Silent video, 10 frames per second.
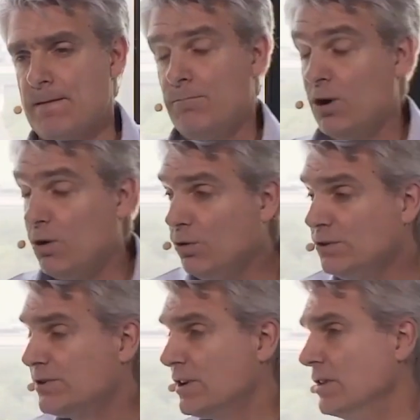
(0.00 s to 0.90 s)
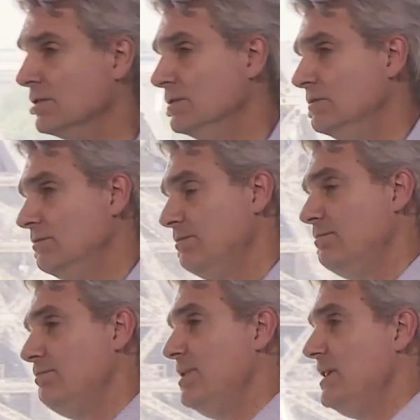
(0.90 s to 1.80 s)
But also,
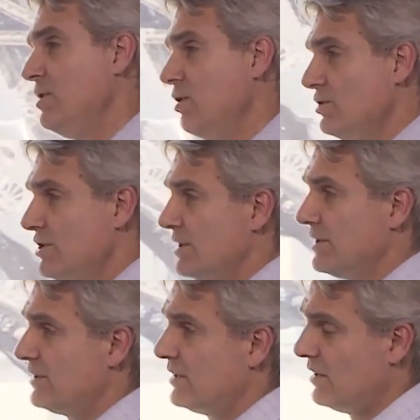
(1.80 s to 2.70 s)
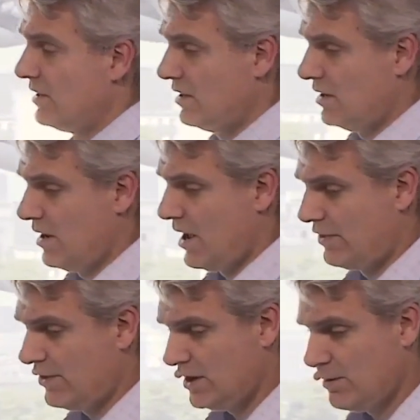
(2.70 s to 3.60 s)
be conscious and think